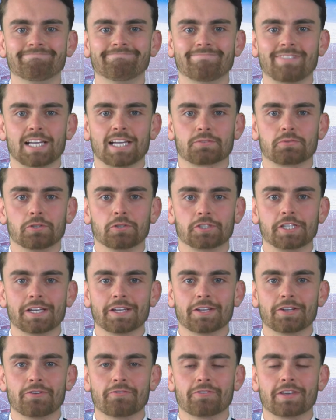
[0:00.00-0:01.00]
Thanks for
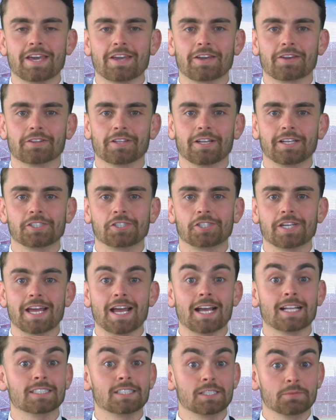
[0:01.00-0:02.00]
watching and don't forget you can like,
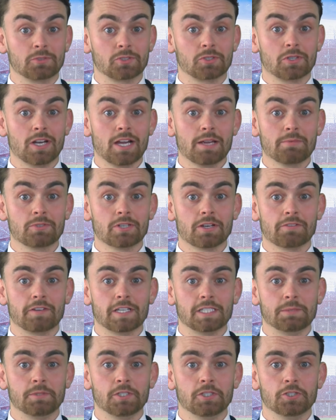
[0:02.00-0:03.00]
share and subscribe to our
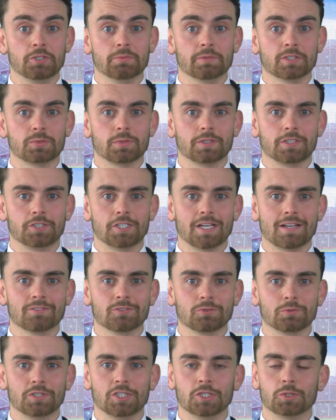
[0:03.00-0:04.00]
Facebook, YouTube and Twitter
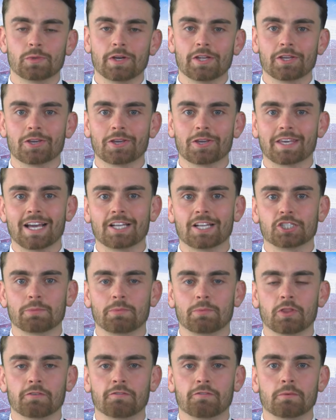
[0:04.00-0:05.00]
channels which is where you can catch
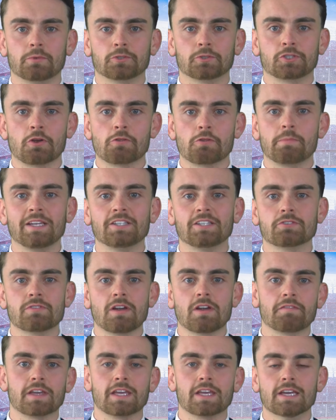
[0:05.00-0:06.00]
up on the football show with Peter and
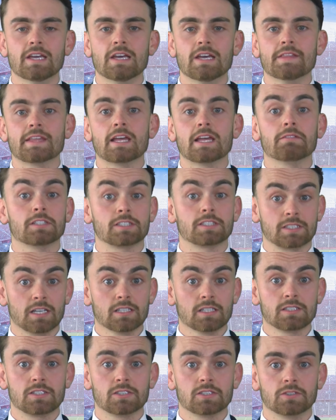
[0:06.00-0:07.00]
Ruffy. They'll
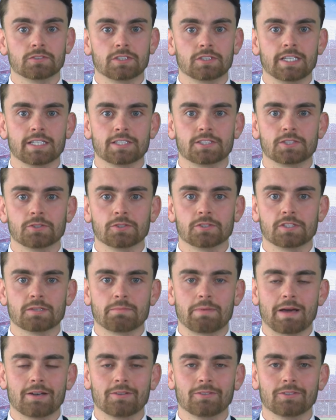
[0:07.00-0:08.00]
discuss all today's stories at the
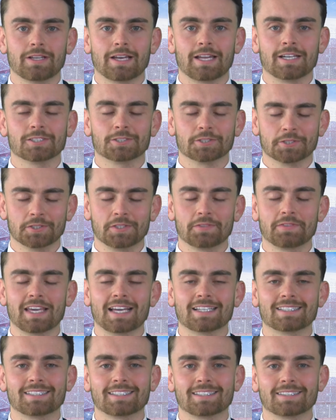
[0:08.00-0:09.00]
panel and exclusive
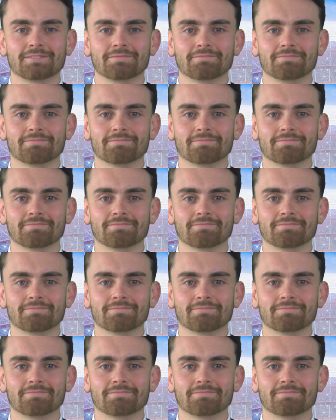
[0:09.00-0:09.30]
guests.